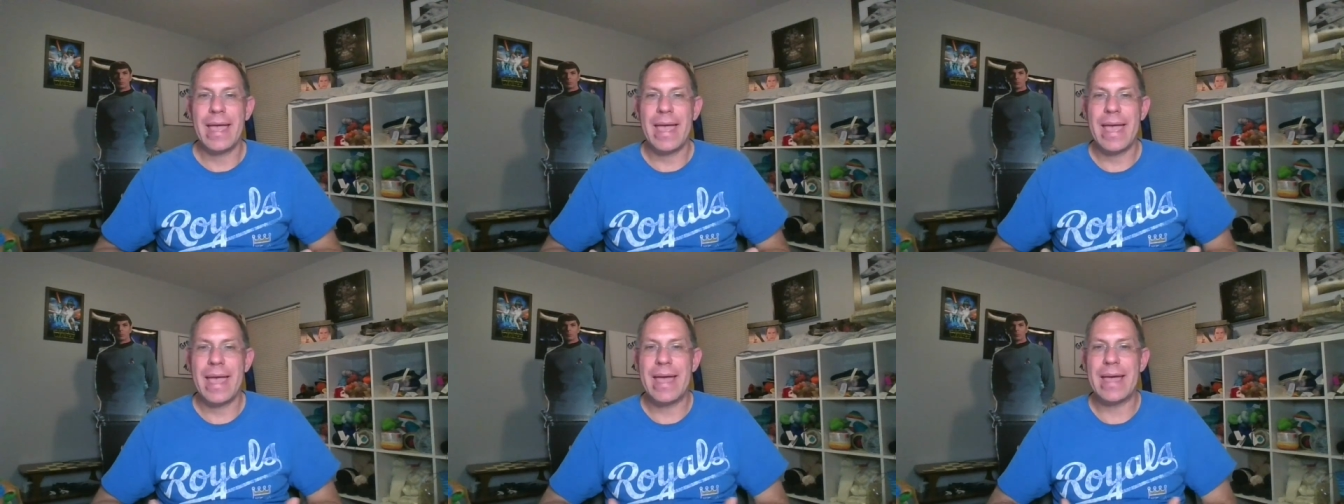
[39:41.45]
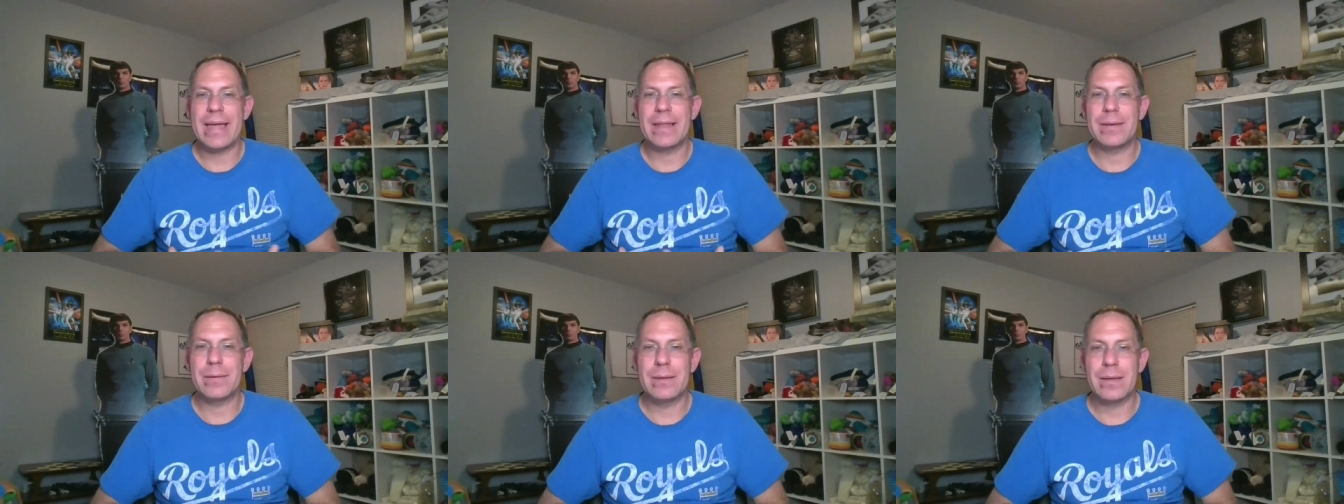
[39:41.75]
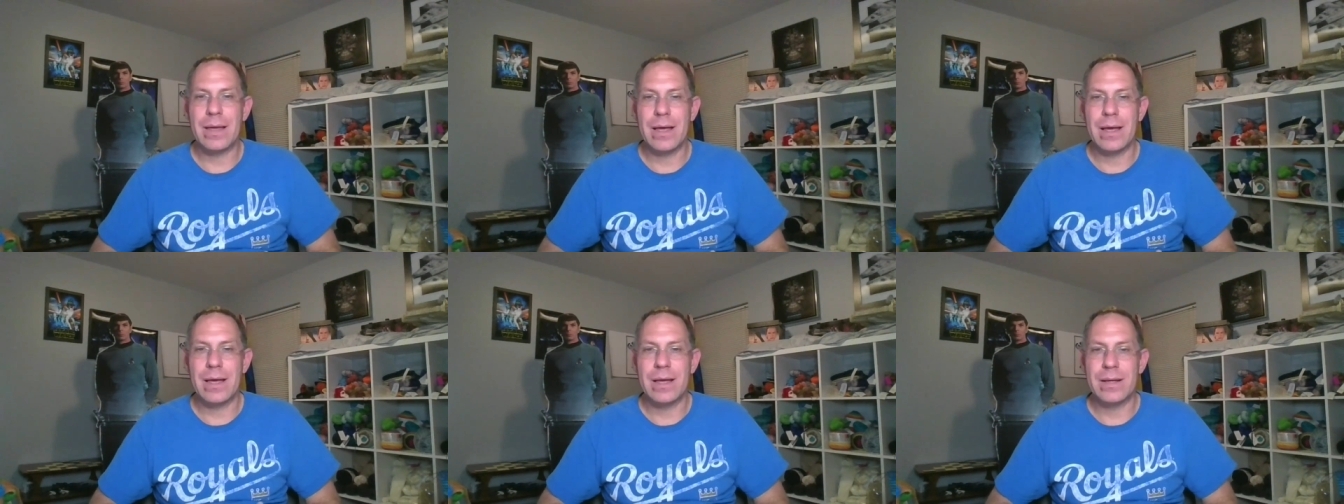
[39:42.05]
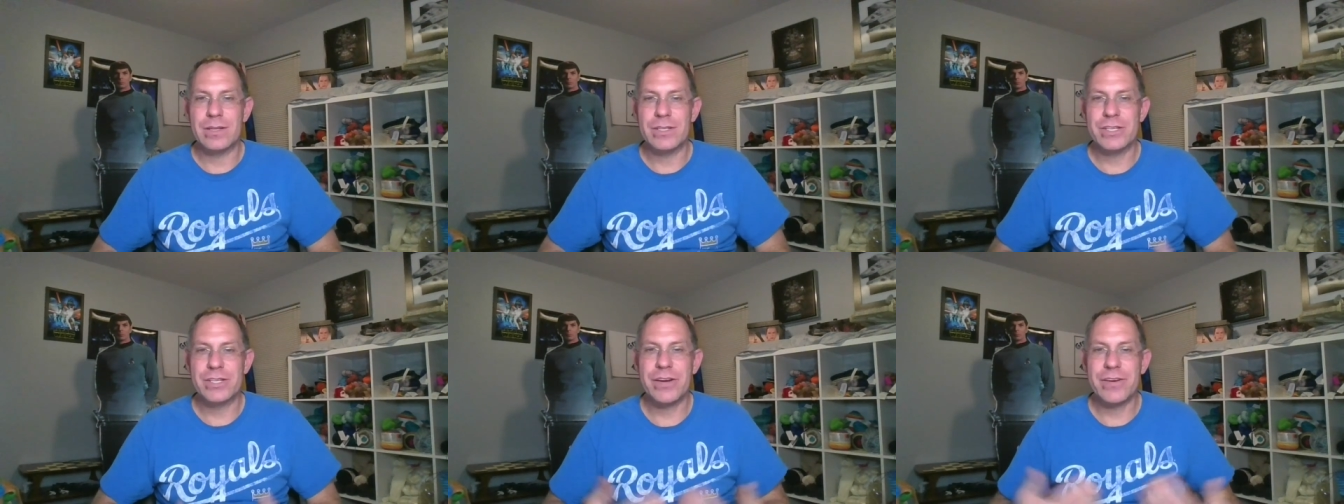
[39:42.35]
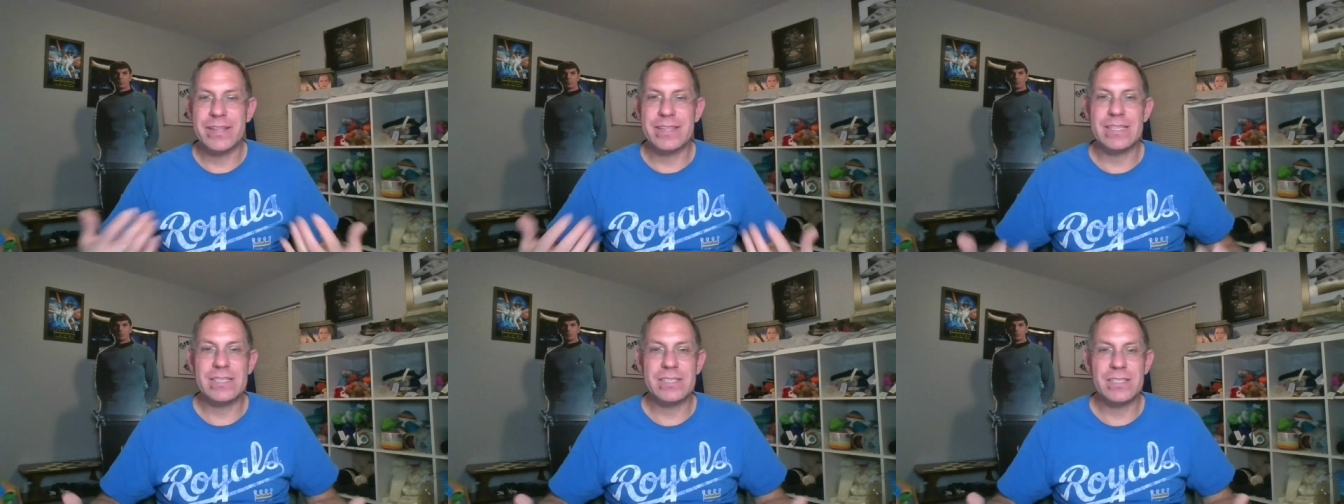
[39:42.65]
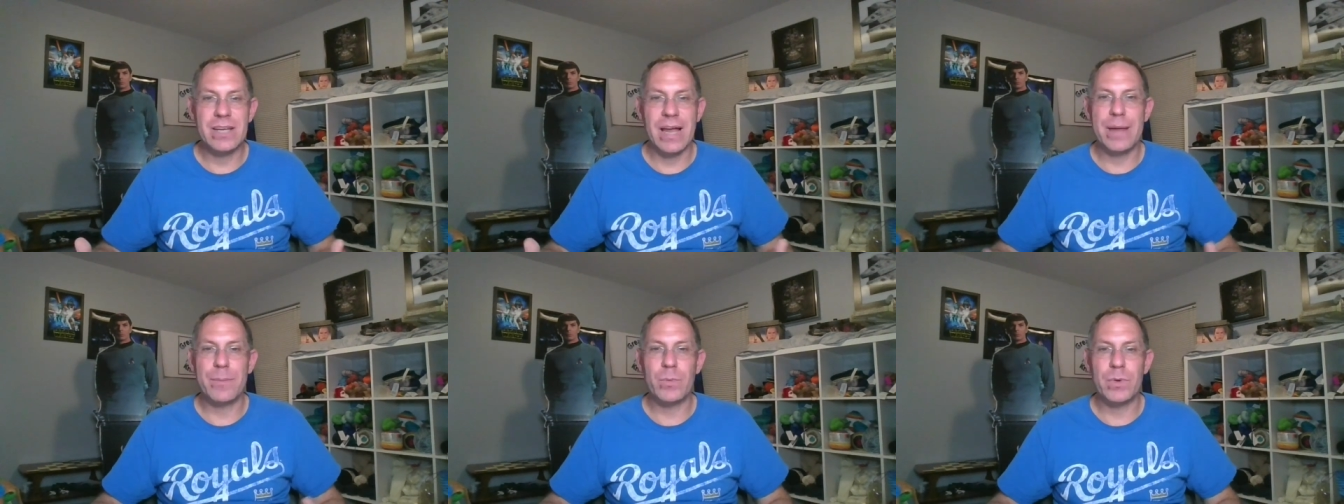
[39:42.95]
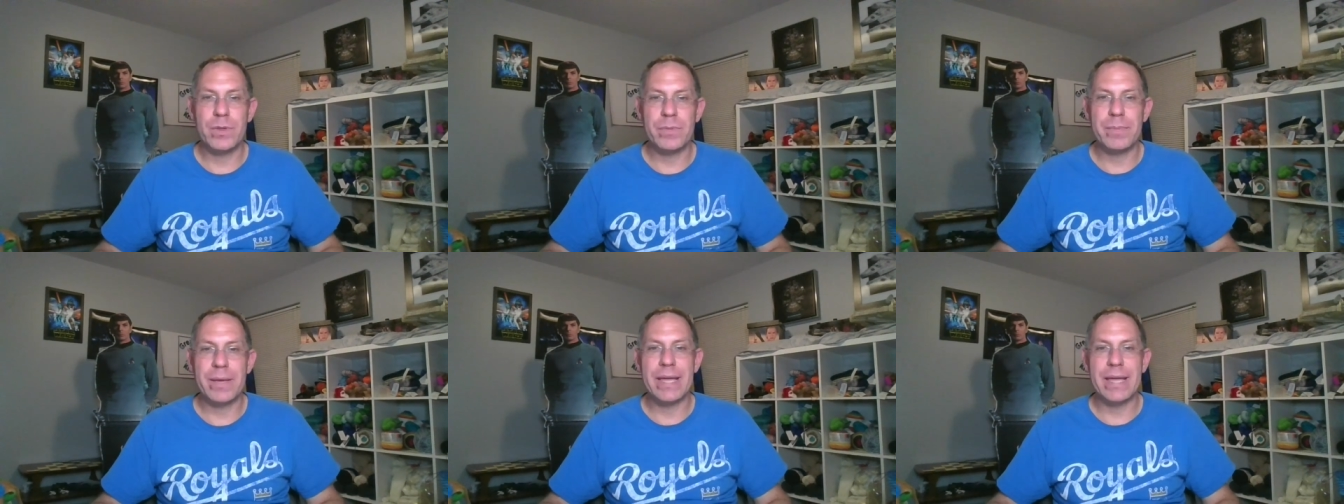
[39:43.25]
and sharing this time
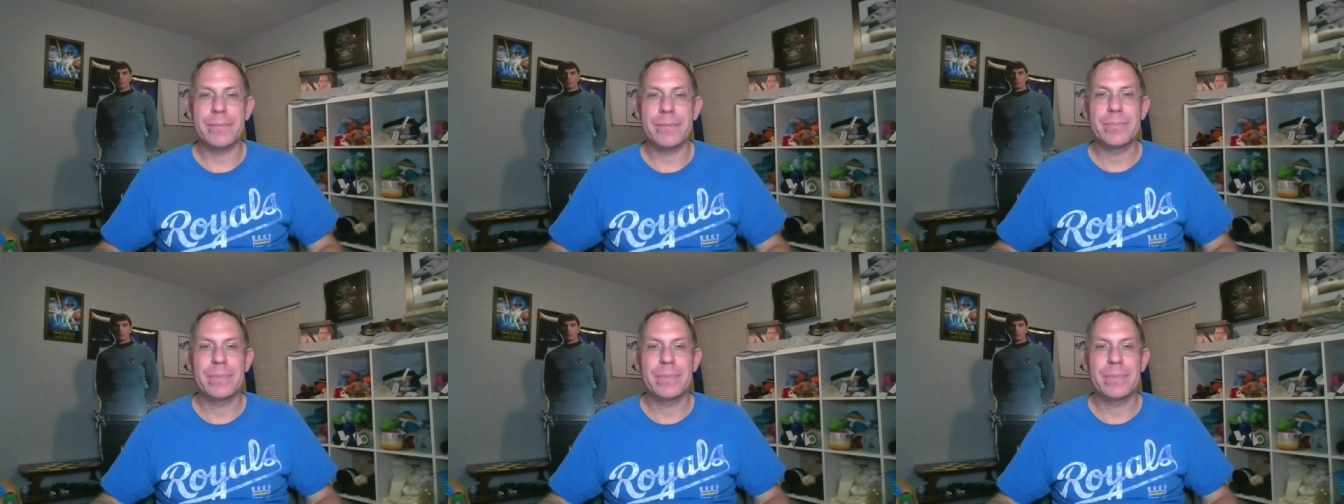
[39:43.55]
with me.